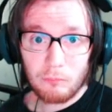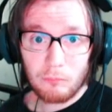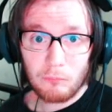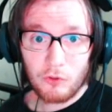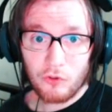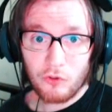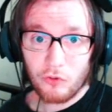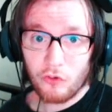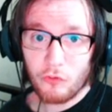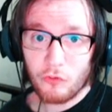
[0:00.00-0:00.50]

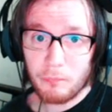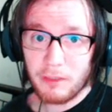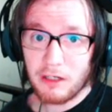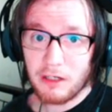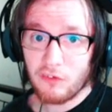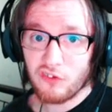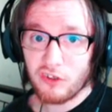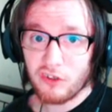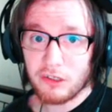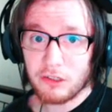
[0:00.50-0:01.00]
Majora's
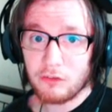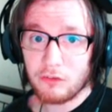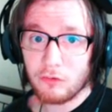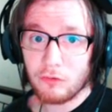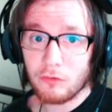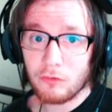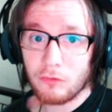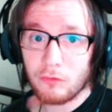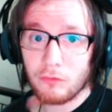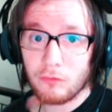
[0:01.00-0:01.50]
Mask, I can
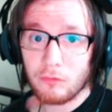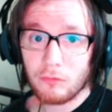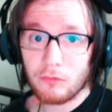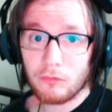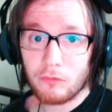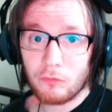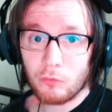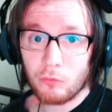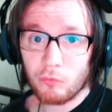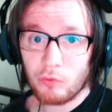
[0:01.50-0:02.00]

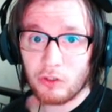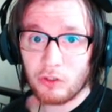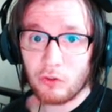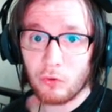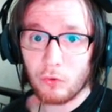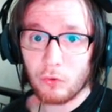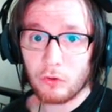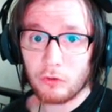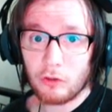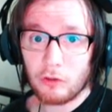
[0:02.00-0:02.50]

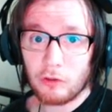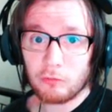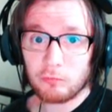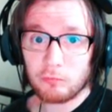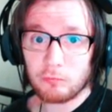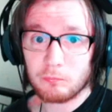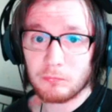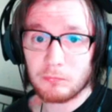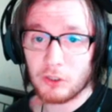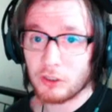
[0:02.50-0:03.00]
record off
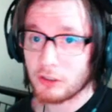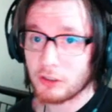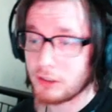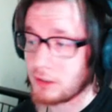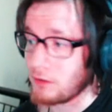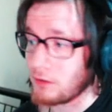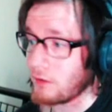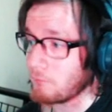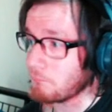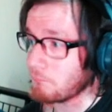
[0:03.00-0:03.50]
my.
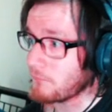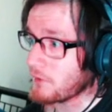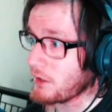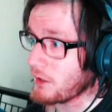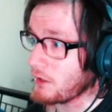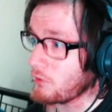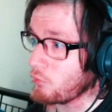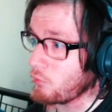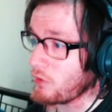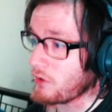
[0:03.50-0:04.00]
I'm
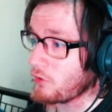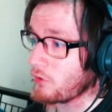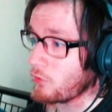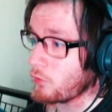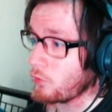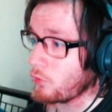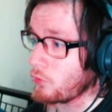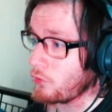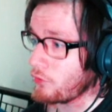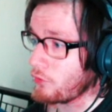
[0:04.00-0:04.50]
gonna
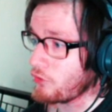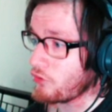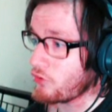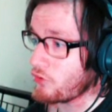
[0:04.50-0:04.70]
record.